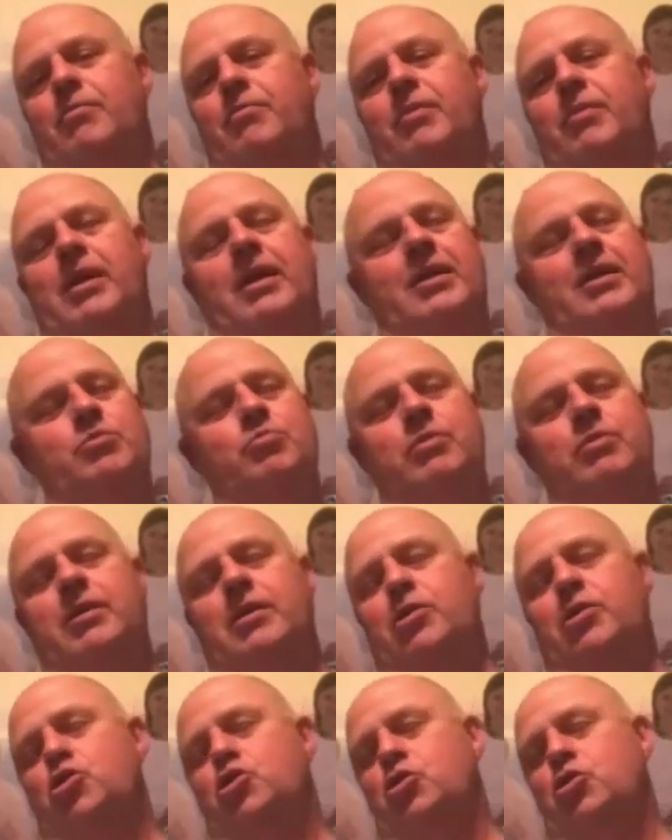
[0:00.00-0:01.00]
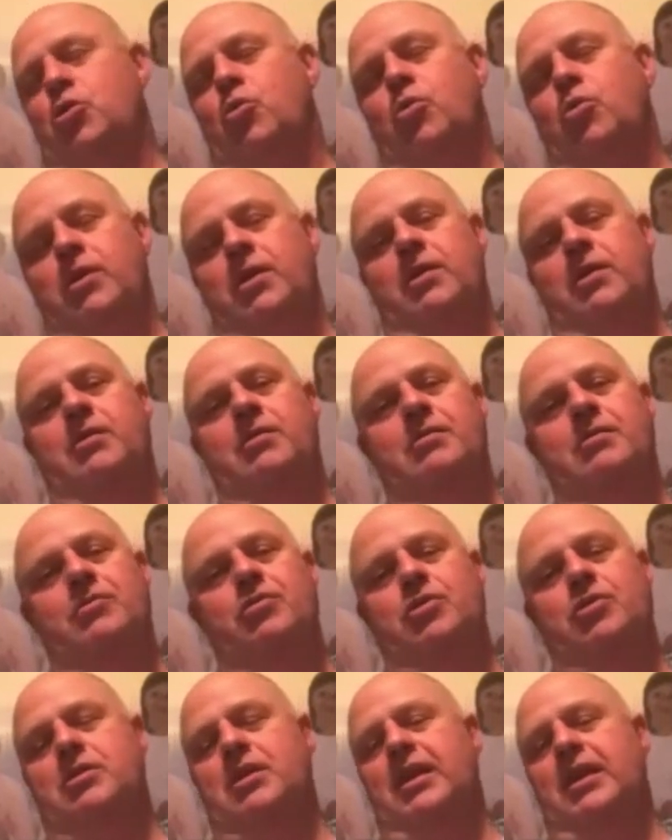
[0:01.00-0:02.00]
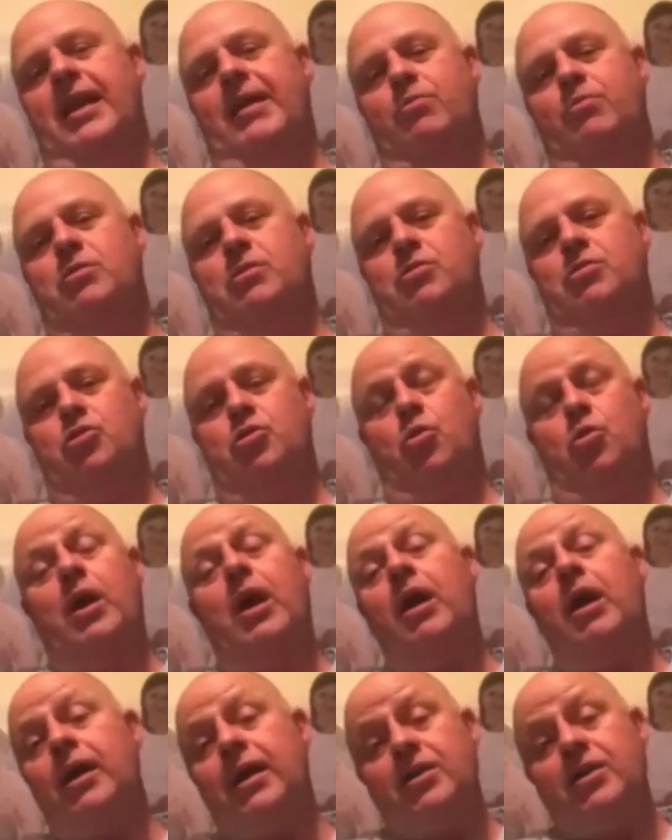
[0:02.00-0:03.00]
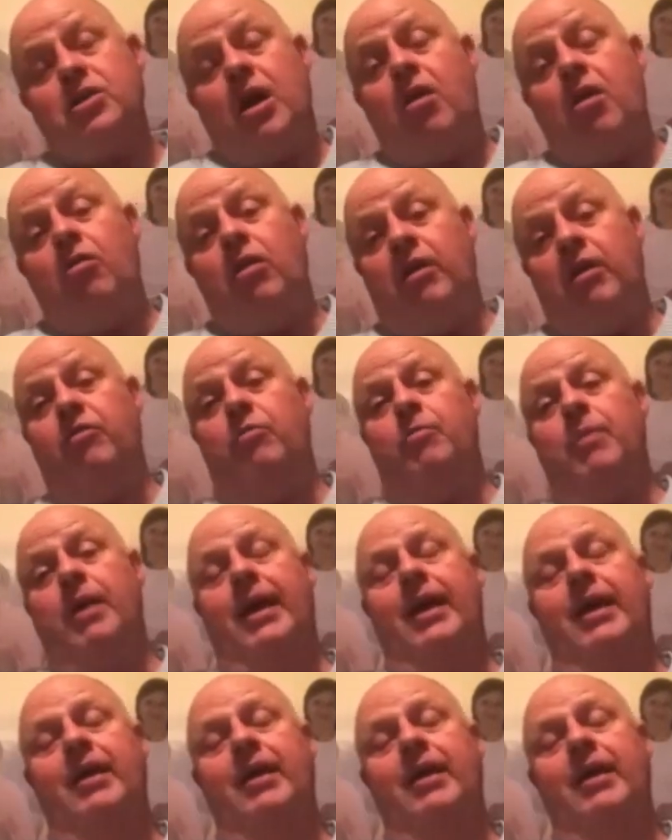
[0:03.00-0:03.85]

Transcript: Has been a joy, just an absolute joy, as all of them have.